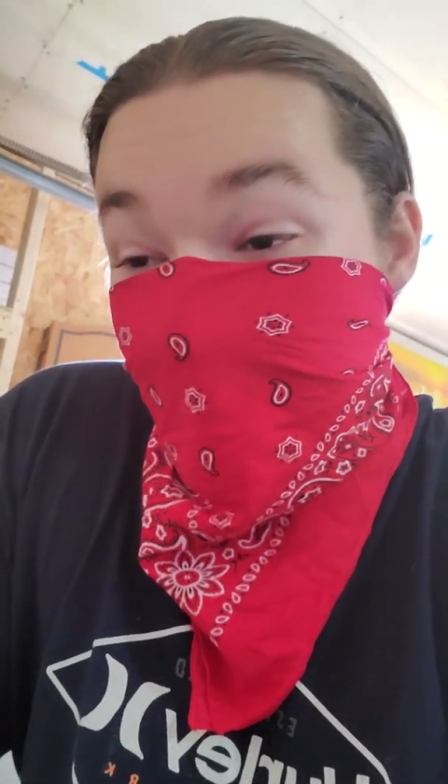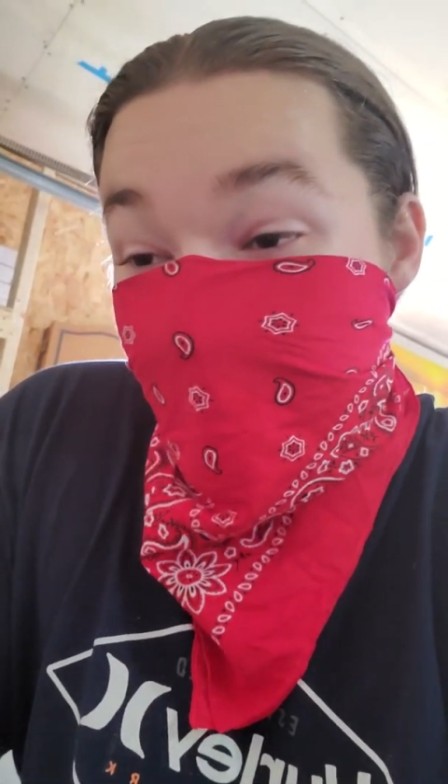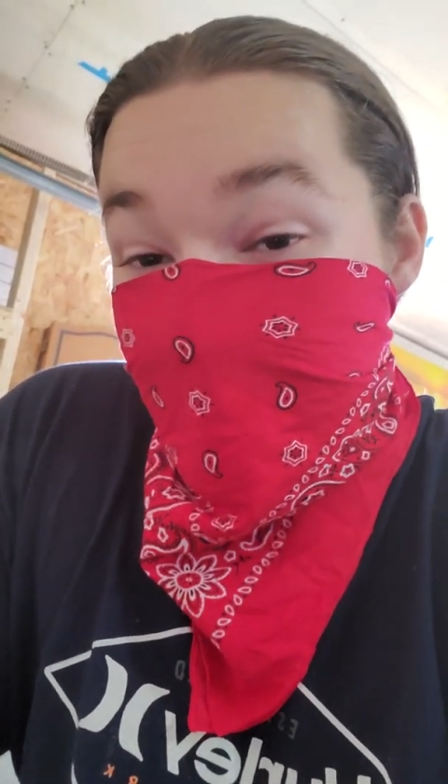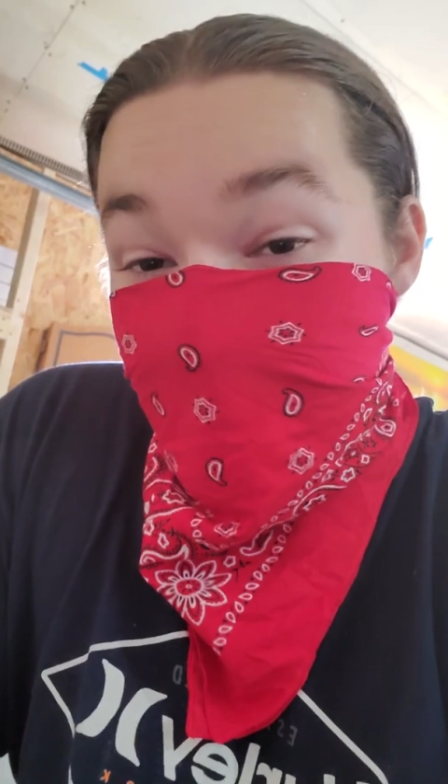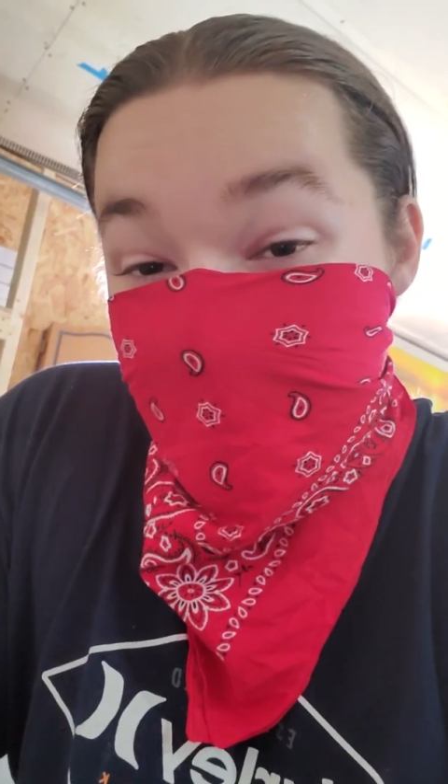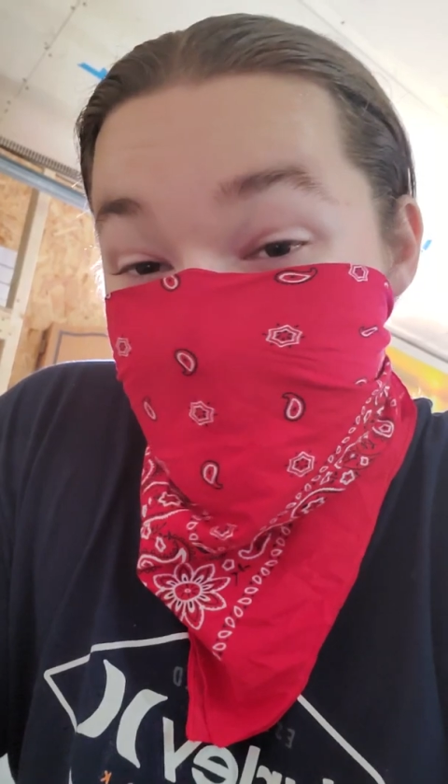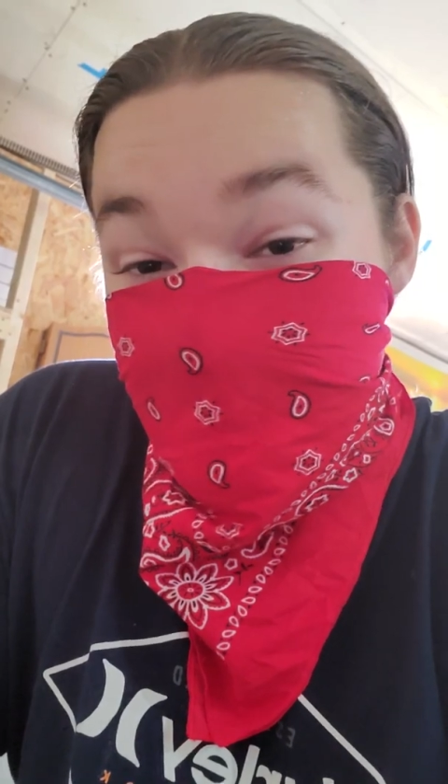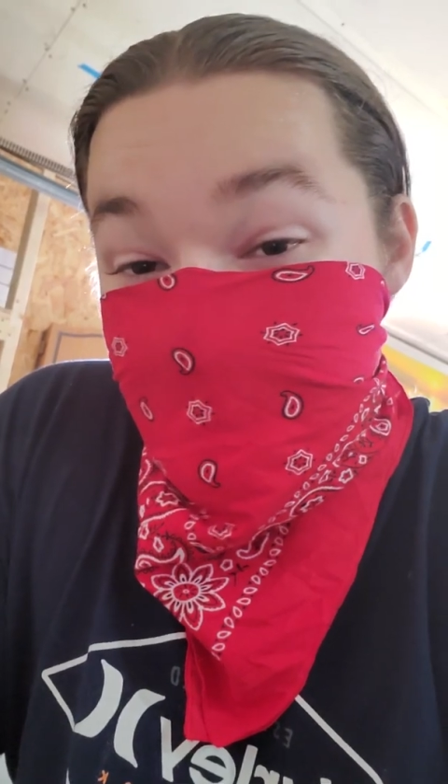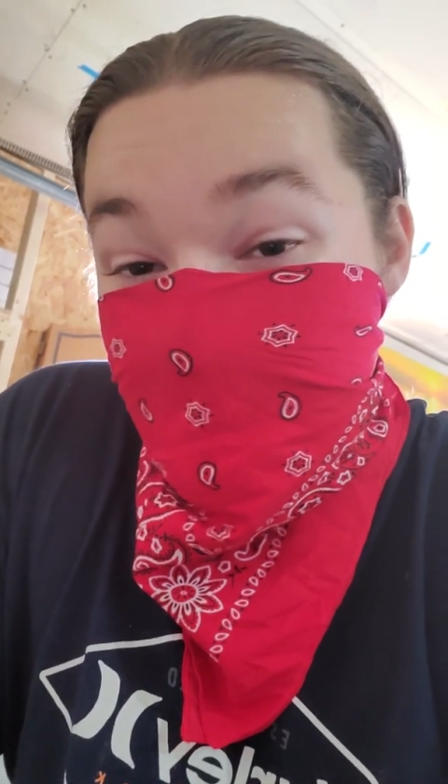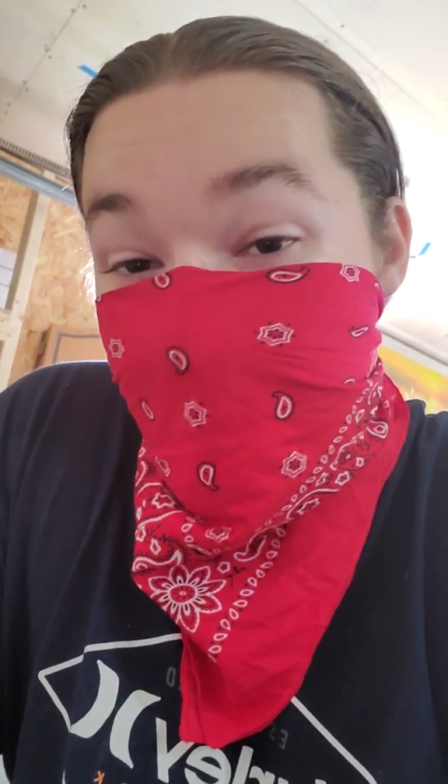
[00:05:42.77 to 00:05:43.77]
it's
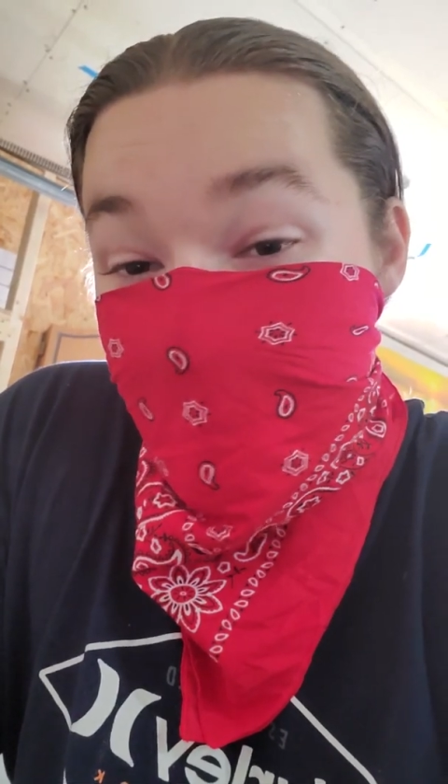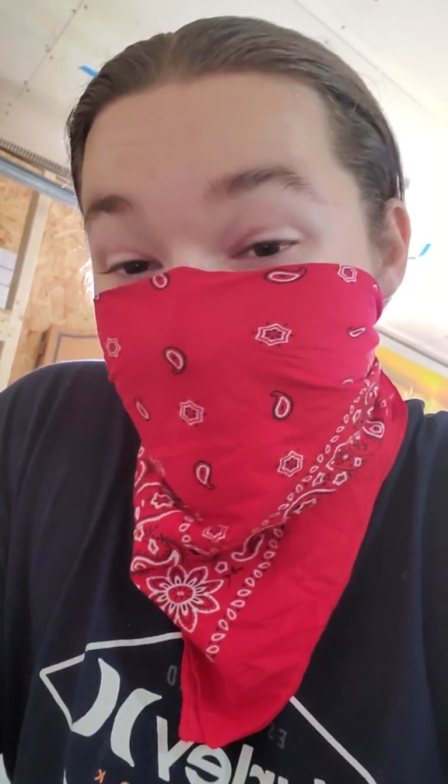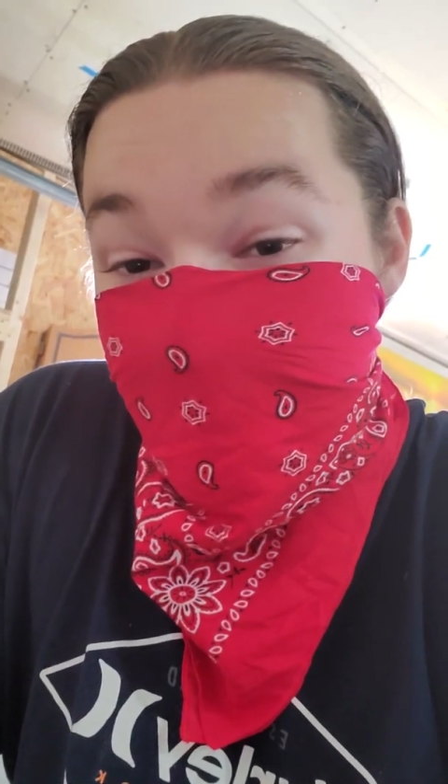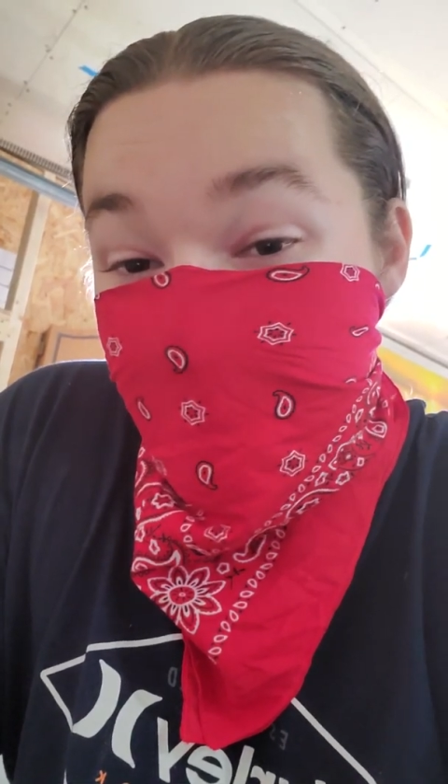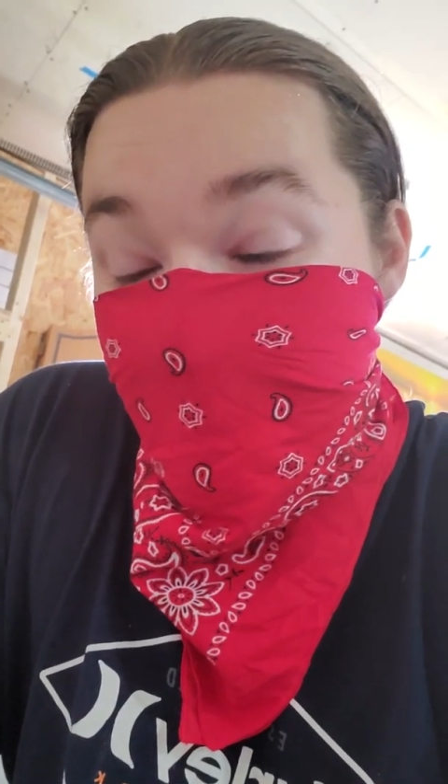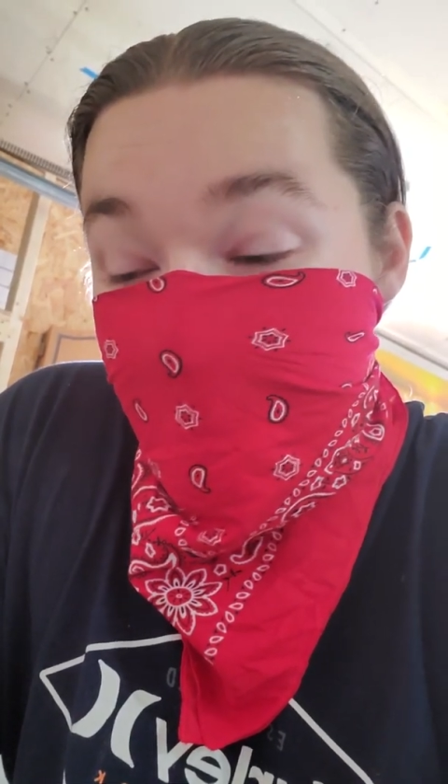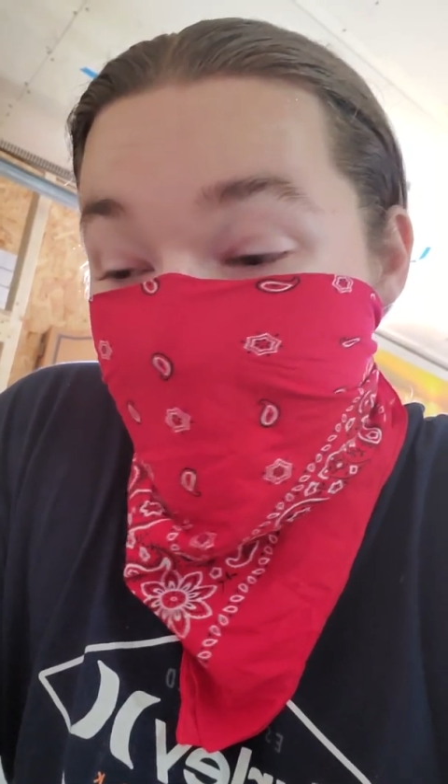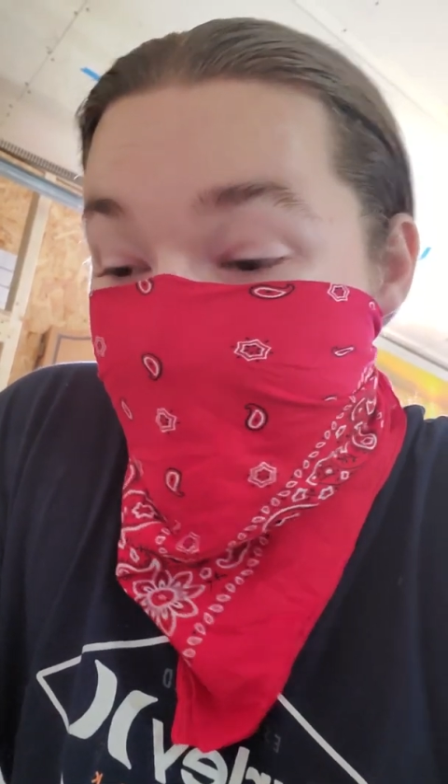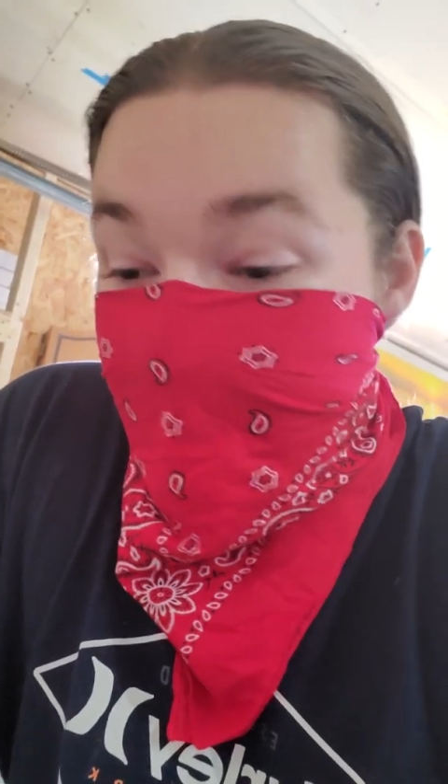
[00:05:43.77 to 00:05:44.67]
not even funny.